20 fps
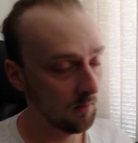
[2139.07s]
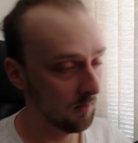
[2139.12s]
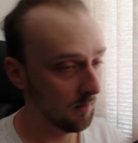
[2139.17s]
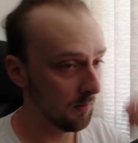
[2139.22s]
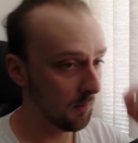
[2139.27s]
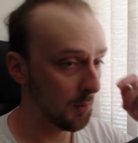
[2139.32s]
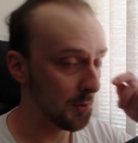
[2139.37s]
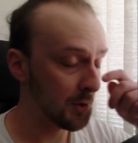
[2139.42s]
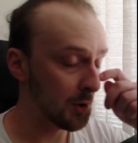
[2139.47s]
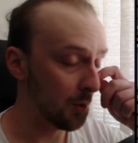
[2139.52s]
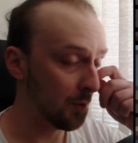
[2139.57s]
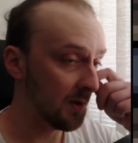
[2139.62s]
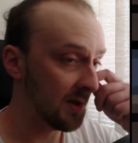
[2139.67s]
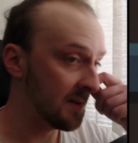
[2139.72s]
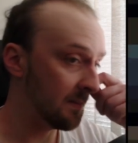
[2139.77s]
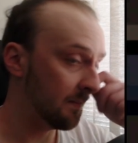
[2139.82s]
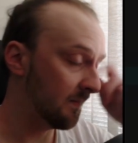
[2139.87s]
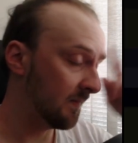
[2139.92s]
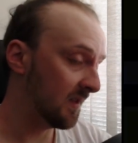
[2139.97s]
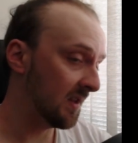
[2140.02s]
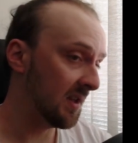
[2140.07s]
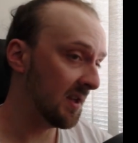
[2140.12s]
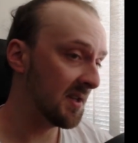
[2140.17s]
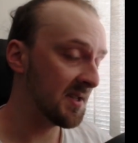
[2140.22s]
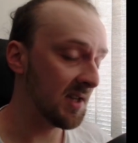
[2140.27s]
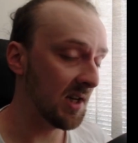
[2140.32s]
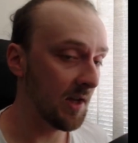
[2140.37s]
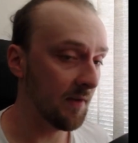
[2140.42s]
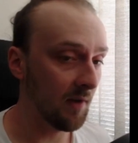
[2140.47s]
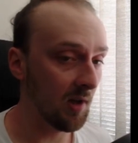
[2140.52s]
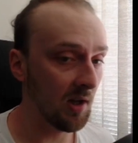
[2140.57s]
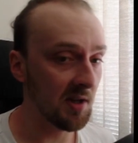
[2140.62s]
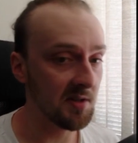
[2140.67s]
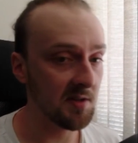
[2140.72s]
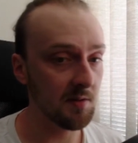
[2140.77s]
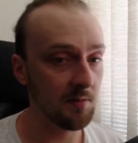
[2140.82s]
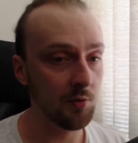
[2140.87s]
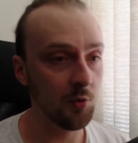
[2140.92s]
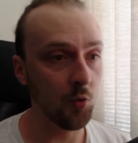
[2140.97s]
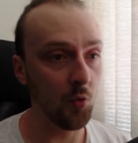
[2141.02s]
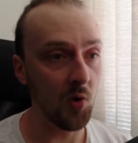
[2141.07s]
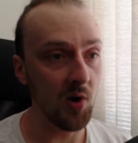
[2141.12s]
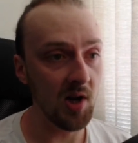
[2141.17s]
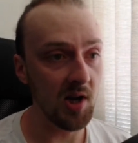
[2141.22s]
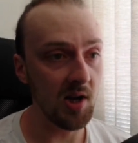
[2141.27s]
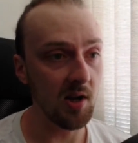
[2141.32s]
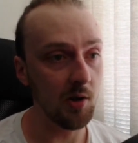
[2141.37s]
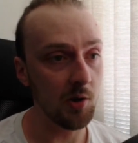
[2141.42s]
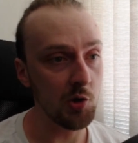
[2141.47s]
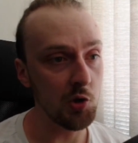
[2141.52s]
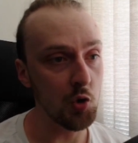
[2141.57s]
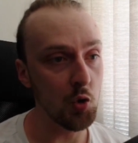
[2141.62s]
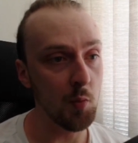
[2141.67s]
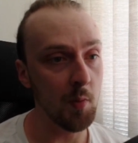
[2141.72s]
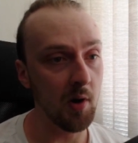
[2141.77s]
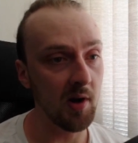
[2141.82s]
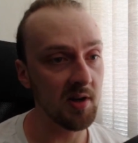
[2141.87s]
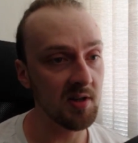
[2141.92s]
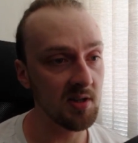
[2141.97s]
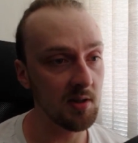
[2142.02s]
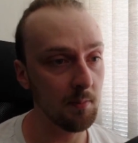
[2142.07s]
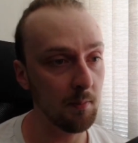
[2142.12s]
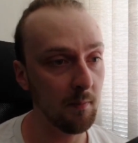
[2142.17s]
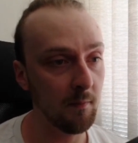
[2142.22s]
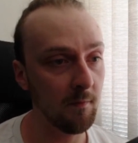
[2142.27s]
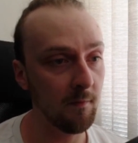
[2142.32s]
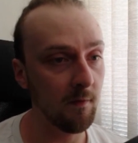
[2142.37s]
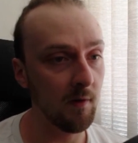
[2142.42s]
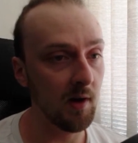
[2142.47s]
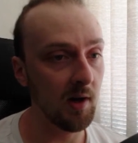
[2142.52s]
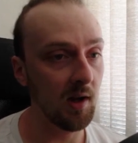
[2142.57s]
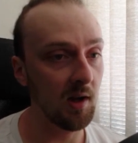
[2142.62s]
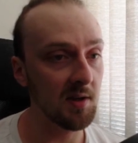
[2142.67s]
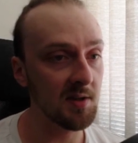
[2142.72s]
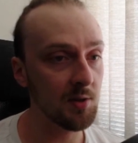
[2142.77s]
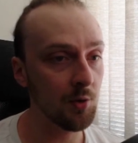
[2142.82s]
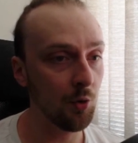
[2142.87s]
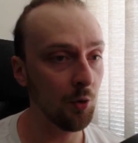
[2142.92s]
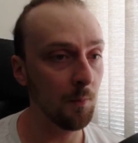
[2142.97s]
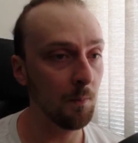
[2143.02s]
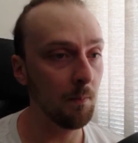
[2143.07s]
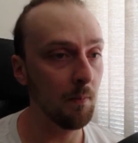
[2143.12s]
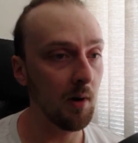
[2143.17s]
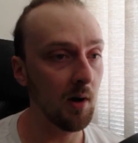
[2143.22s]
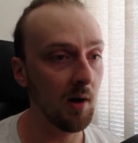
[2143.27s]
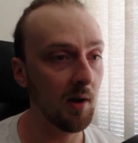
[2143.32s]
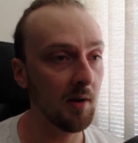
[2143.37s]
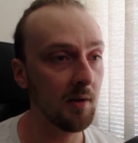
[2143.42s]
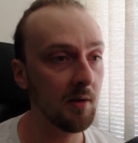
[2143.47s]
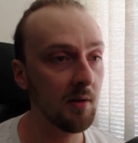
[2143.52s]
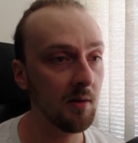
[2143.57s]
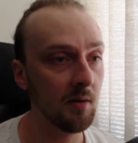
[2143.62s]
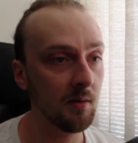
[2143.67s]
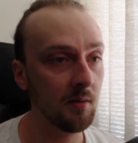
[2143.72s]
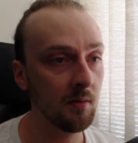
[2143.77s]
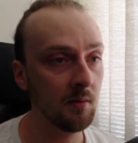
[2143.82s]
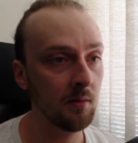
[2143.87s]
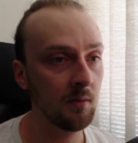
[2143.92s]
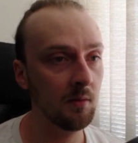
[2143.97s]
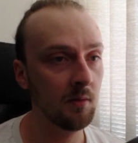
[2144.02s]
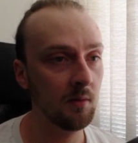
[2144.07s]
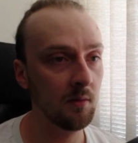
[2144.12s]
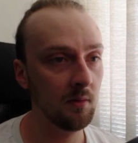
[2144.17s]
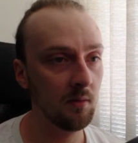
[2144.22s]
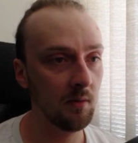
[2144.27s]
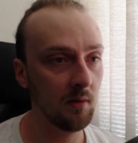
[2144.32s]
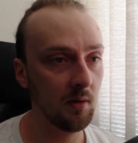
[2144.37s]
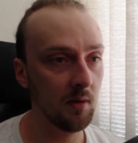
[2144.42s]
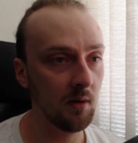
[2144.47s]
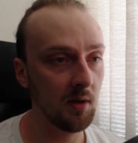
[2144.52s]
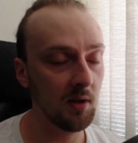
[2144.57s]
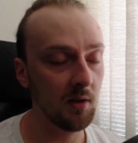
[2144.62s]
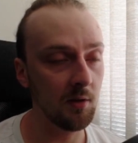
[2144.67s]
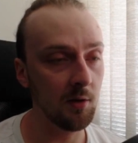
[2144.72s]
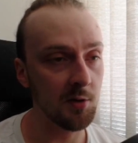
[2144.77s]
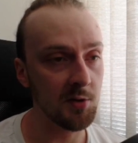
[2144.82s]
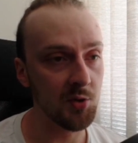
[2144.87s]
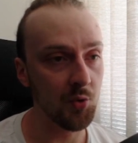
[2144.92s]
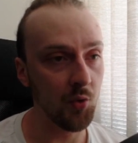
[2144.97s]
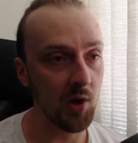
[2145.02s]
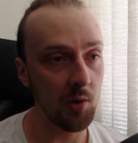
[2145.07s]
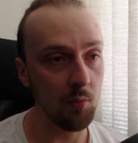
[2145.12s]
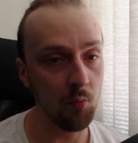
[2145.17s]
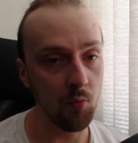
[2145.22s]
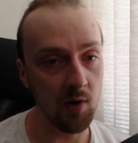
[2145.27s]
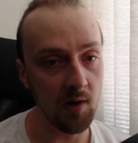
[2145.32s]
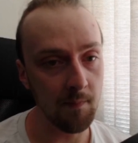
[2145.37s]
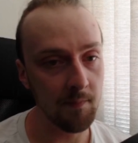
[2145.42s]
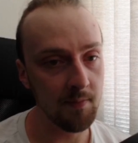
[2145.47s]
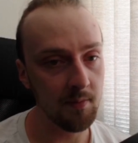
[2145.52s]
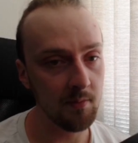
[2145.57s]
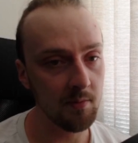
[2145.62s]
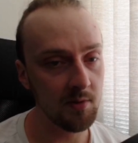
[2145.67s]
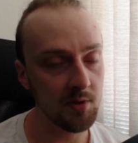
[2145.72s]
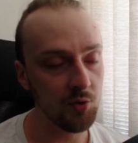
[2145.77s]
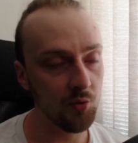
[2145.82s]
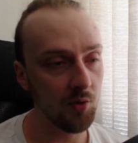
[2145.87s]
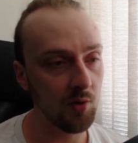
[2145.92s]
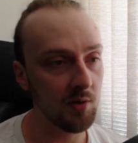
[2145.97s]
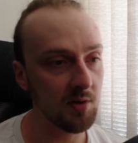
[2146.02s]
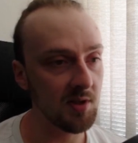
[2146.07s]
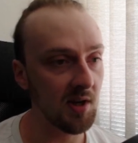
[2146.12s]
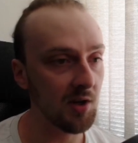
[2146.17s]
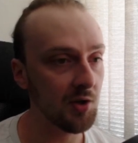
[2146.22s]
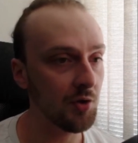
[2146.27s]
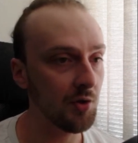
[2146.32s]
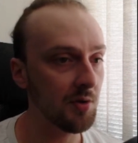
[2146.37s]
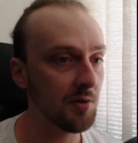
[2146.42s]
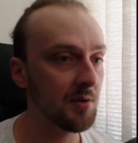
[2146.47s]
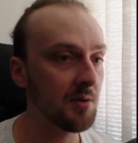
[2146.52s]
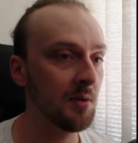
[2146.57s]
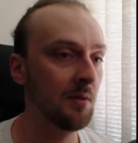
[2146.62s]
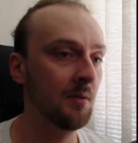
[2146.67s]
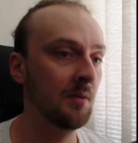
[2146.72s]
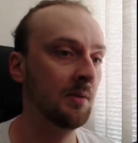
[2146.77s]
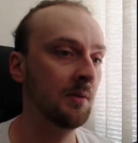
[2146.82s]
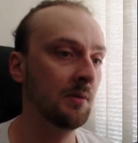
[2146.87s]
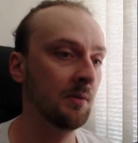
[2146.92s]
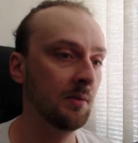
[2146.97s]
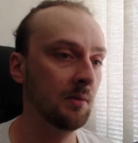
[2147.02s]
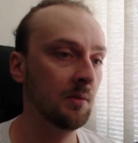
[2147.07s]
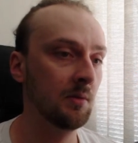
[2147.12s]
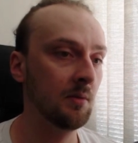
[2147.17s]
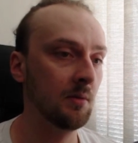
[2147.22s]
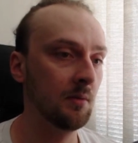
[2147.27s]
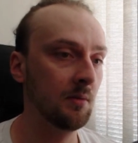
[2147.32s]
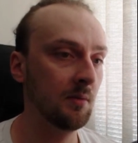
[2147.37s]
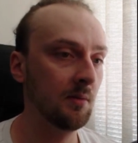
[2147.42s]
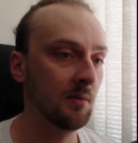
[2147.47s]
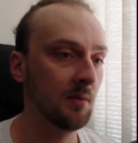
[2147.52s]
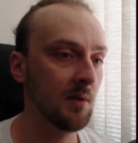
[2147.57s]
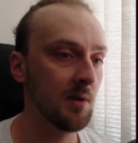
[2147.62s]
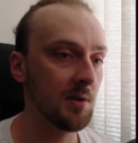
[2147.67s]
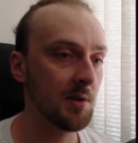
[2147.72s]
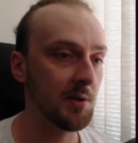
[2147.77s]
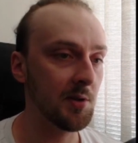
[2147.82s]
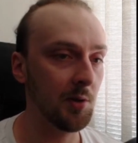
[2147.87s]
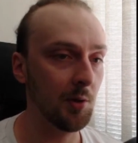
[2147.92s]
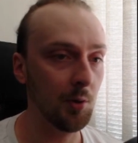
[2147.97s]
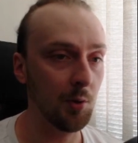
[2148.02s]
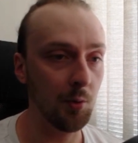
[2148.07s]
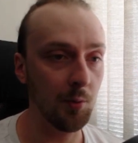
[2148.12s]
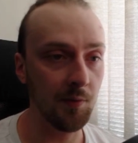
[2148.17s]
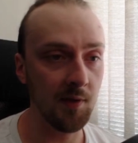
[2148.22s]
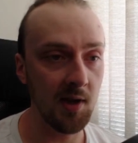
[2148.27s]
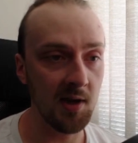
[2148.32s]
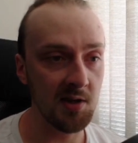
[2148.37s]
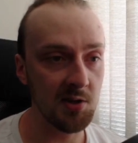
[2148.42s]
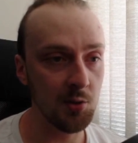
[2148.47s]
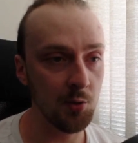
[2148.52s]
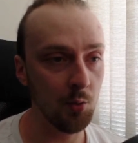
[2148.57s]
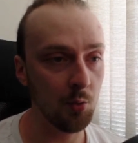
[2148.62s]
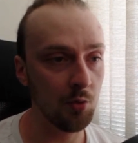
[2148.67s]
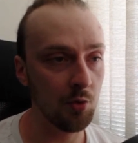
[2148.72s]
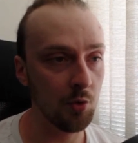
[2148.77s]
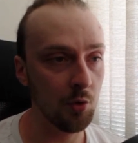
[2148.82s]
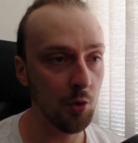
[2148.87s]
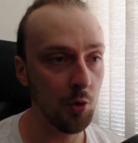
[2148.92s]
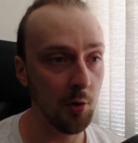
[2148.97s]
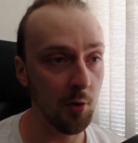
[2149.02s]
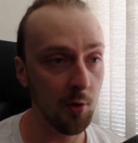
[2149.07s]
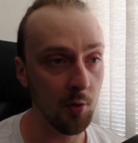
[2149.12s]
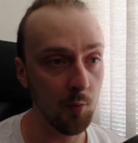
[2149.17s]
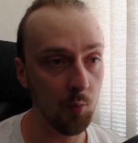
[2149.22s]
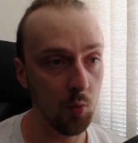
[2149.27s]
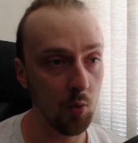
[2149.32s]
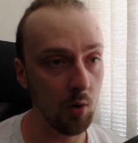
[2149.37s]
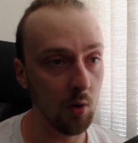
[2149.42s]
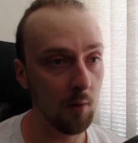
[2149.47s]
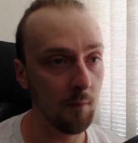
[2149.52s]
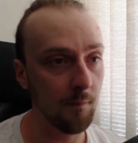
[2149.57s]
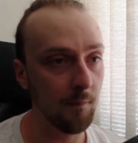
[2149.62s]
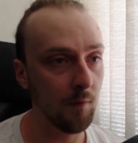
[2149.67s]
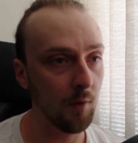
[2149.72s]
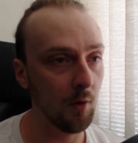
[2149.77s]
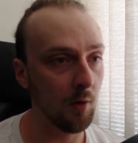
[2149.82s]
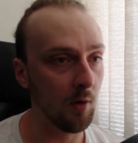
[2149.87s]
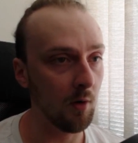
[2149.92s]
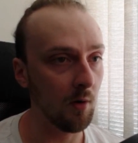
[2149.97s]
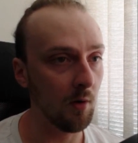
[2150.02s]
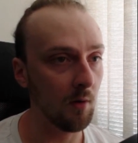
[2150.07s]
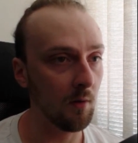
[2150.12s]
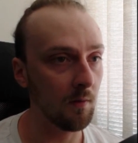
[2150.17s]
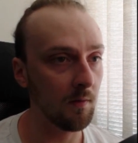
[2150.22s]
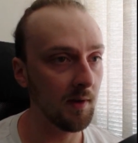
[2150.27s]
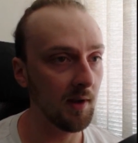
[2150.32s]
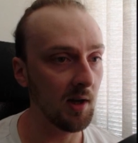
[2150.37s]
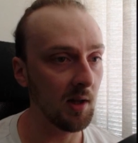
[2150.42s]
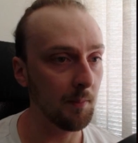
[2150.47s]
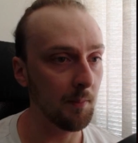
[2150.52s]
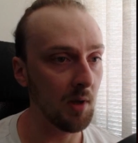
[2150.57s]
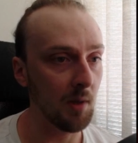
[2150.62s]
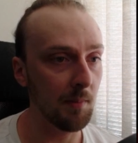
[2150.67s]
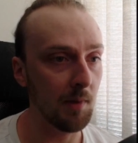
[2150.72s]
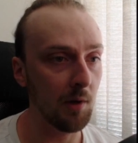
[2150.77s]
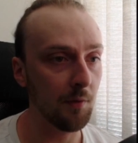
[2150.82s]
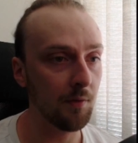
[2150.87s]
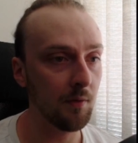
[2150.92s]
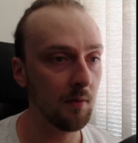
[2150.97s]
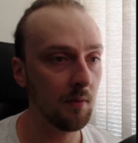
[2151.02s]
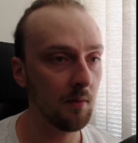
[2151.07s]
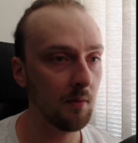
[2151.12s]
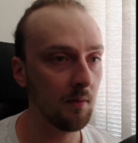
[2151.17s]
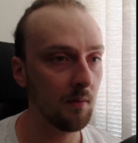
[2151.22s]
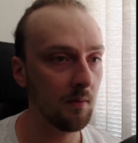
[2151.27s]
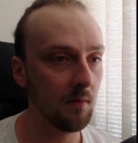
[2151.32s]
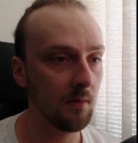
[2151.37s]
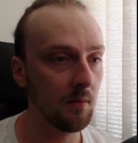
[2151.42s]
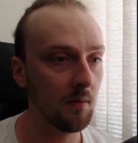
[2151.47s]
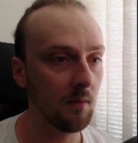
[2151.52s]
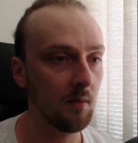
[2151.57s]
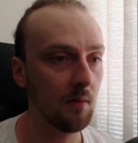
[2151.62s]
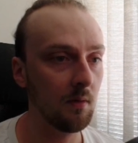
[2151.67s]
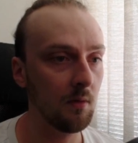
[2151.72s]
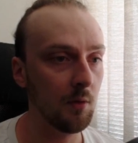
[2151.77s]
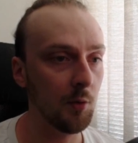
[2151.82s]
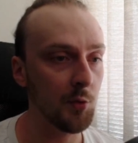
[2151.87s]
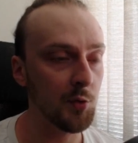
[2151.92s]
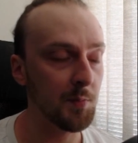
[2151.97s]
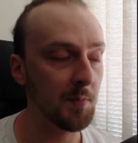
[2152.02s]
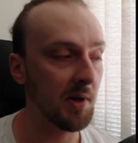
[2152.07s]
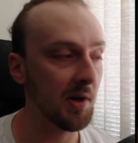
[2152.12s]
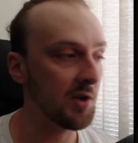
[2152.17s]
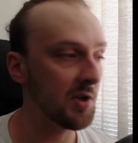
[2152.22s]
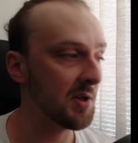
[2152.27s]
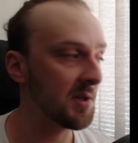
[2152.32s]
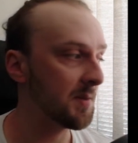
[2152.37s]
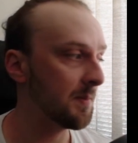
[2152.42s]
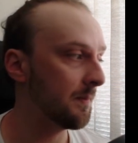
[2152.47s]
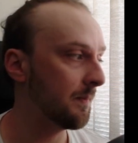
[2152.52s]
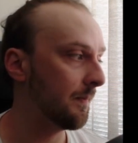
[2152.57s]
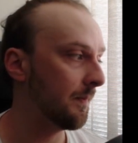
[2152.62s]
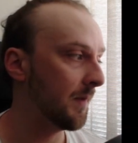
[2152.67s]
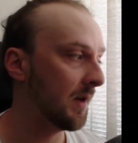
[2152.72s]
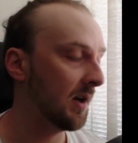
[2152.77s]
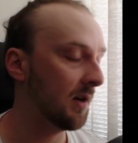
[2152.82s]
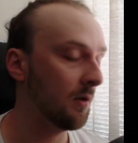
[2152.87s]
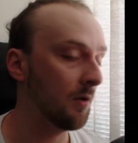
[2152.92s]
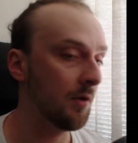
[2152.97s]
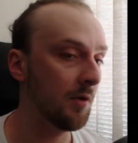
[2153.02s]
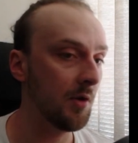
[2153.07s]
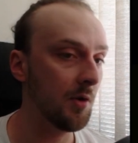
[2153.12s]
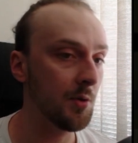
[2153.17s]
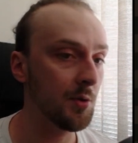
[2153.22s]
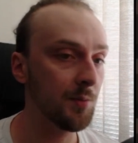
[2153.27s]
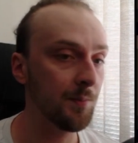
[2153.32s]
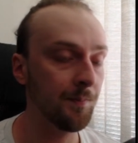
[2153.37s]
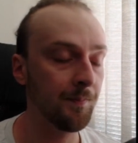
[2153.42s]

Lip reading: Also, this level has 3 URSM files combined in the screen wrap sections. So thanks to Third Wall for telling me about those patches I could use.